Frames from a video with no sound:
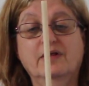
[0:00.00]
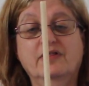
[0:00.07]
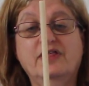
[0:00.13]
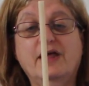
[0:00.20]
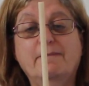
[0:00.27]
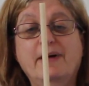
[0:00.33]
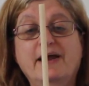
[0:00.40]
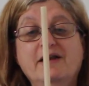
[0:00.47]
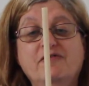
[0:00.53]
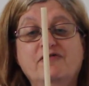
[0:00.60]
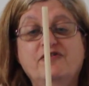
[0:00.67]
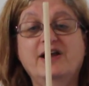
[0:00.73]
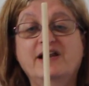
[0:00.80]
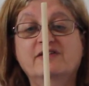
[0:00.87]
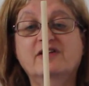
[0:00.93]
the
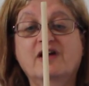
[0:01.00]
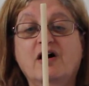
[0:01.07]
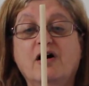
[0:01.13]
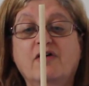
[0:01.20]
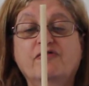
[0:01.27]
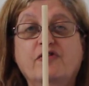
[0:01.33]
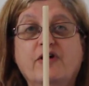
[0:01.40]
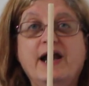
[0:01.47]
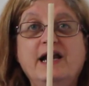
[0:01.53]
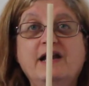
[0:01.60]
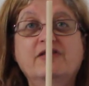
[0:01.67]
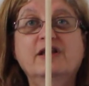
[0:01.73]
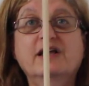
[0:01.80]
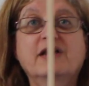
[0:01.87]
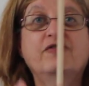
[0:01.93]
benefits are for
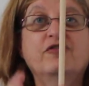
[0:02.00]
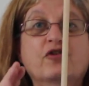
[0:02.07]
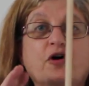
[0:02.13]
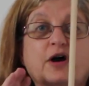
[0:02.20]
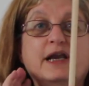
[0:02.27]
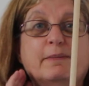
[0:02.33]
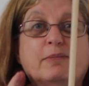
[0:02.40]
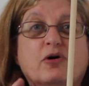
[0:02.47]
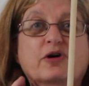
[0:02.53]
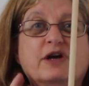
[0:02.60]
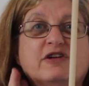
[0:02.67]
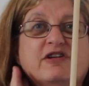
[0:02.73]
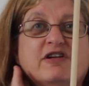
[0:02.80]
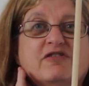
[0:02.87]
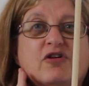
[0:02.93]
anything, if you've got any
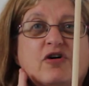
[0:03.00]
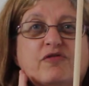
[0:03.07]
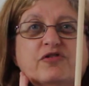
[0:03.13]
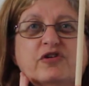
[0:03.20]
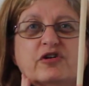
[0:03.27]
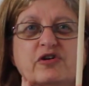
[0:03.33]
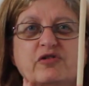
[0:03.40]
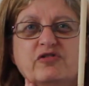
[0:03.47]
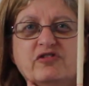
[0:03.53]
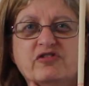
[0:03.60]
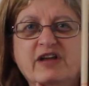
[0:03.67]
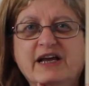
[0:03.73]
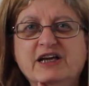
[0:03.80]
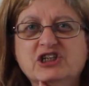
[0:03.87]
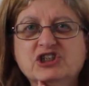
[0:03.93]
blockages of your
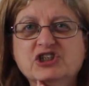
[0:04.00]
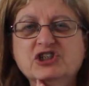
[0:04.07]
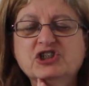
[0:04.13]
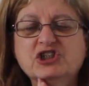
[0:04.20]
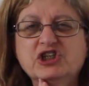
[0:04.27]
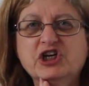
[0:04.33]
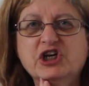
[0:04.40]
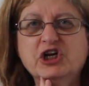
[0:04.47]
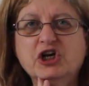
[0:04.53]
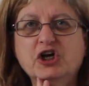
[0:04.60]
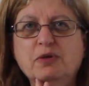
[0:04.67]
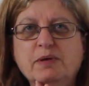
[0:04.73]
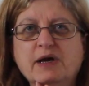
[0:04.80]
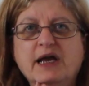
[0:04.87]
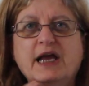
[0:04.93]
eustachian
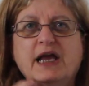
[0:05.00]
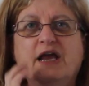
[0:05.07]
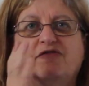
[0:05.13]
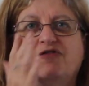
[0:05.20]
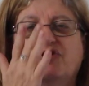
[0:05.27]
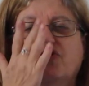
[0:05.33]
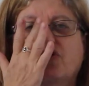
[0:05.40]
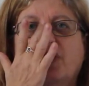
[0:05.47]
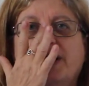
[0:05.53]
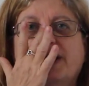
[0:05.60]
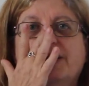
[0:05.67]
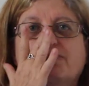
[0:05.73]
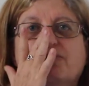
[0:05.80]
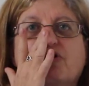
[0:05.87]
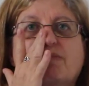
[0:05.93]
tube, if you've got
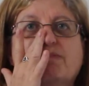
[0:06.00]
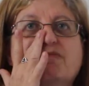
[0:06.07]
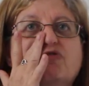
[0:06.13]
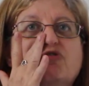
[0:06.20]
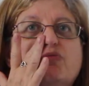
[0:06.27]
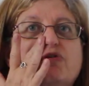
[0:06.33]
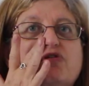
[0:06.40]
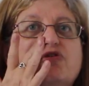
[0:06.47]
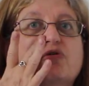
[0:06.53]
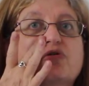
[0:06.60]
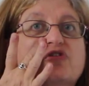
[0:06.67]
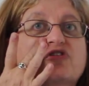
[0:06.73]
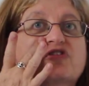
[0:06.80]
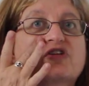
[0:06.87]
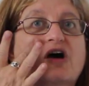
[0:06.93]
any problems with your
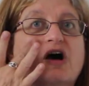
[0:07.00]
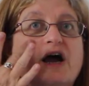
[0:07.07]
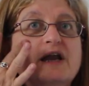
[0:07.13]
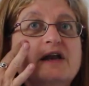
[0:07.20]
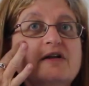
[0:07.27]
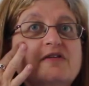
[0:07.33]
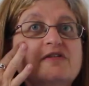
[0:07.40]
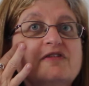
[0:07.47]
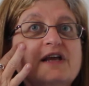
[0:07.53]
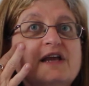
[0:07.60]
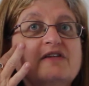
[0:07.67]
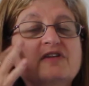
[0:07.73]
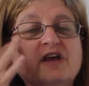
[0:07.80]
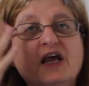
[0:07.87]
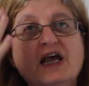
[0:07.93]

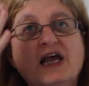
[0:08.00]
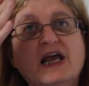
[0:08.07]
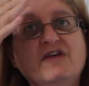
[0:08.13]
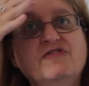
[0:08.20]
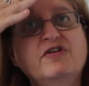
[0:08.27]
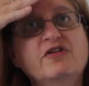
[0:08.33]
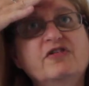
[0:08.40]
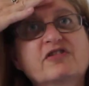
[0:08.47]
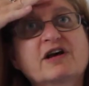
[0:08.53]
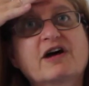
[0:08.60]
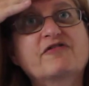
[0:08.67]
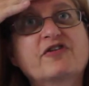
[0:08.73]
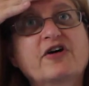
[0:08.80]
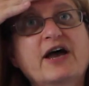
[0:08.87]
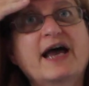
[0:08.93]
sinuses, if you
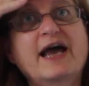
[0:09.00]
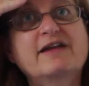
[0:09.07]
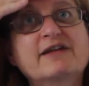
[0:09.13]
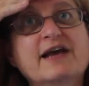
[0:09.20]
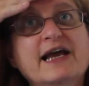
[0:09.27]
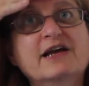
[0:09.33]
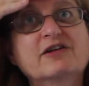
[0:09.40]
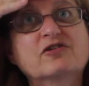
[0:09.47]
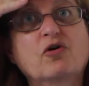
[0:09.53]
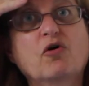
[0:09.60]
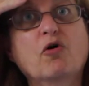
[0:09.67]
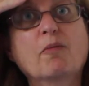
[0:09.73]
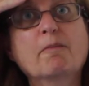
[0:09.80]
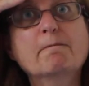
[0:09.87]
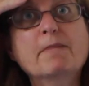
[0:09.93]
suffer headaches
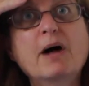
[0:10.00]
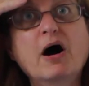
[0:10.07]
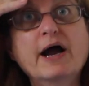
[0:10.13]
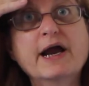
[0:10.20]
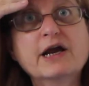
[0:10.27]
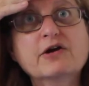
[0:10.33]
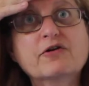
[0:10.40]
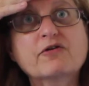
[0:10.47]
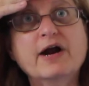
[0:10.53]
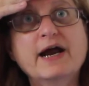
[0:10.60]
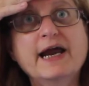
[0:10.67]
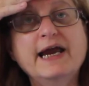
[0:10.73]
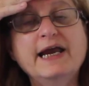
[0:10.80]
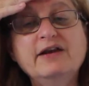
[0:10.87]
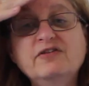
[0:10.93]
or
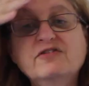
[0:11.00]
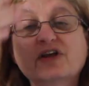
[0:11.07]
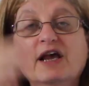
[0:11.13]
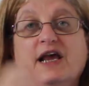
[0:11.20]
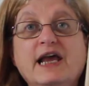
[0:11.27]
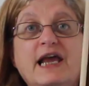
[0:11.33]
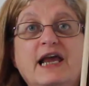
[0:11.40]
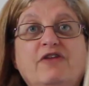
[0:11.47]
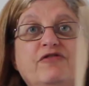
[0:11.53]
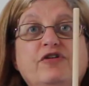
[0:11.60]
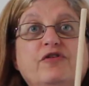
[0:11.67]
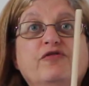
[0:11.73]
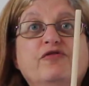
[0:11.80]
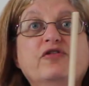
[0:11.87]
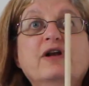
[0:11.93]
migraines, if
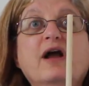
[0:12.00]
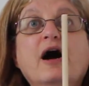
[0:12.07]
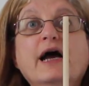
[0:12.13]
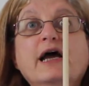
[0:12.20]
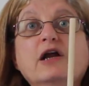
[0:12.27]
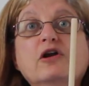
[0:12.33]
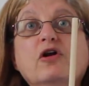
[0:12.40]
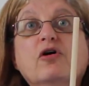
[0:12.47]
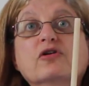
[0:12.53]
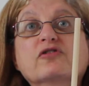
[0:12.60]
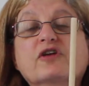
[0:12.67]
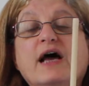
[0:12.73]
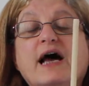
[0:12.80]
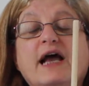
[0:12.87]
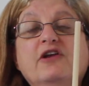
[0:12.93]
you fly a
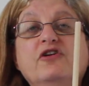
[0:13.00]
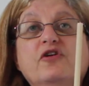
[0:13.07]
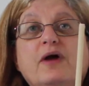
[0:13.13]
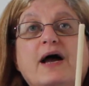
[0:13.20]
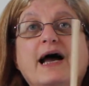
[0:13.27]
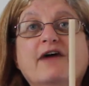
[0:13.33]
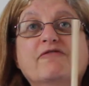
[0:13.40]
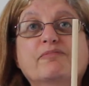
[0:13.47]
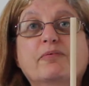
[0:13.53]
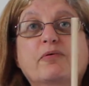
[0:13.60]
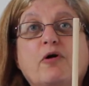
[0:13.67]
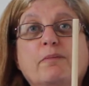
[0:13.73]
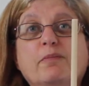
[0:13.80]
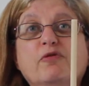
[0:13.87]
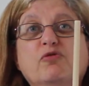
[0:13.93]
lot and you have
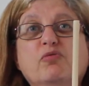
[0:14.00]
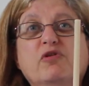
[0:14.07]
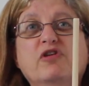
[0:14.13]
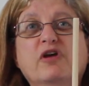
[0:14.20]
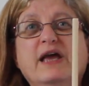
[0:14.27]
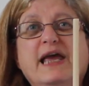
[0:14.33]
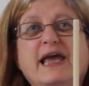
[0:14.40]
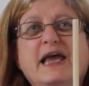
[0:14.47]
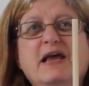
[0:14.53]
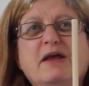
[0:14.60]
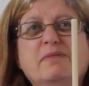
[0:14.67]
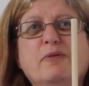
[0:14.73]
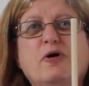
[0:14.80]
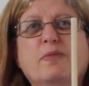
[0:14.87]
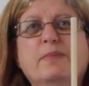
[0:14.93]
problems with your
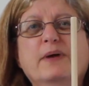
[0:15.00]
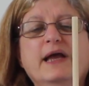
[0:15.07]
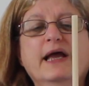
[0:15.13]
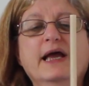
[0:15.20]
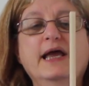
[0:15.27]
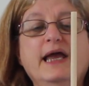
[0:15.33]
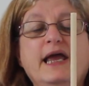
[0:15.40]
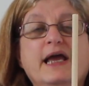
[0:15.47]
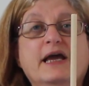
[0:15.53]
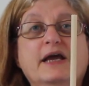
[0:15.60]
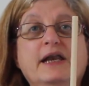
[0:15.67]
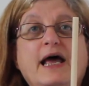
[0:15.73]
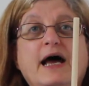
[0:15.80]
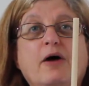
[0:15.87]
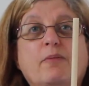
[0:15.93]
ears popping, it
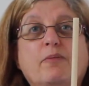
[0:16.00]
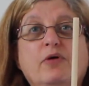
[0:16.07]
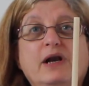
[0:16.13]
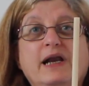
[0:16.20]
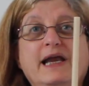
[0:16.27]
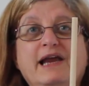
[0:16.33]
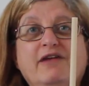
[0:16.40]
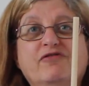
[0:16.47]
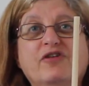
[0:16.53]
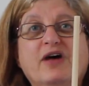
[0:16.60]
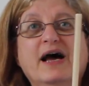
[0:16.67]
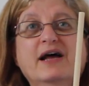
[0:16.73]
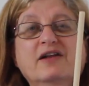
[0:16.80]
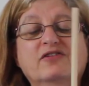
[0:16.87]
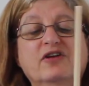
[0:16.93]
can help relieve
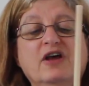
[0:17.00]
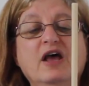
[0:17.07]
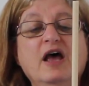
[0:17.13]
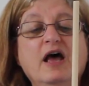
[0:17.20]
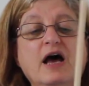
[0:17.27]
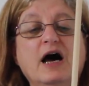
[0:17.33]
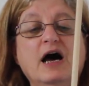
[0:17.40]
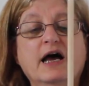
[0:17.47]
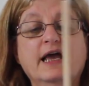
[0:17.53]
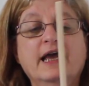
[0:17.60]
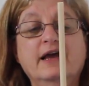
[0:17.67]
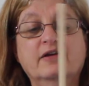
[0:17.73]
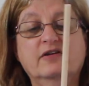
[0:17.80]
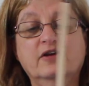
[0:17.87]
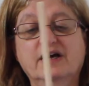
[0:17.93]
that.
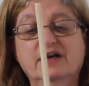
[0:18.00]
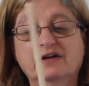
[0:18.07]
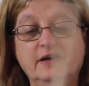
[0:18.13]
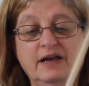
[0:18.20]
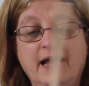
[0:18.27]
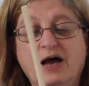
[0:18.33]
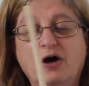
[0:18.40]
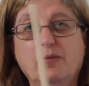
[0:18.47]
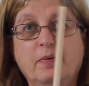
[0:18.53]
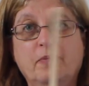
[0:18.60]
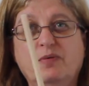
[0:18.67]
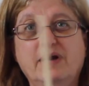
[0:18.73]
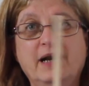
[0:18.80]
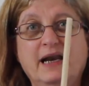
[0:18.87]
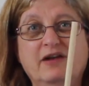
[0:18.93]
It can help
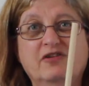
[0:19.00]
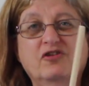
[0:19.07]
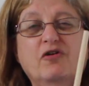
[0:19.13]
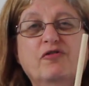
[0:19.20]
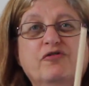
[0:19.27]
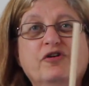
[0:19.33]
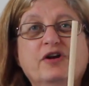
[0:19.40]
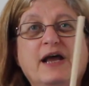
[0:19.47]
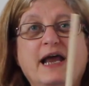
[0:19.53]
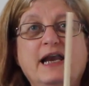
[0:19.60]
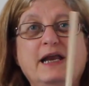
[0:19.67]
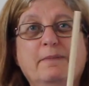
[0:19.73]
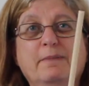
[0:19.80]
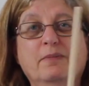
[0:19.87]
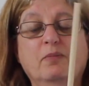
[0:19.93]
soften
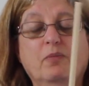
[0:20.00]
any